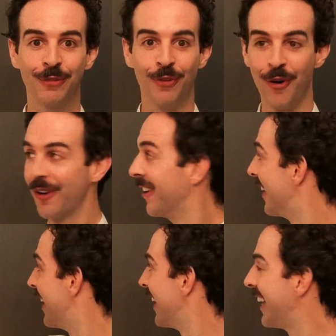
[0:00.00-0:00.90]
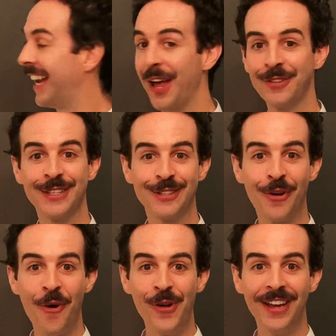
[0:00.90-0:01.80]
for Klaus's
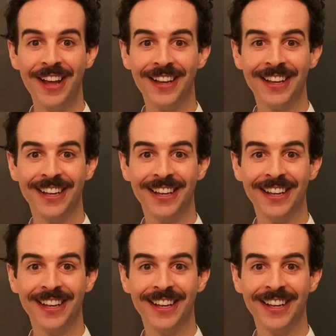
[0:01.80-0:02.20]
Corner.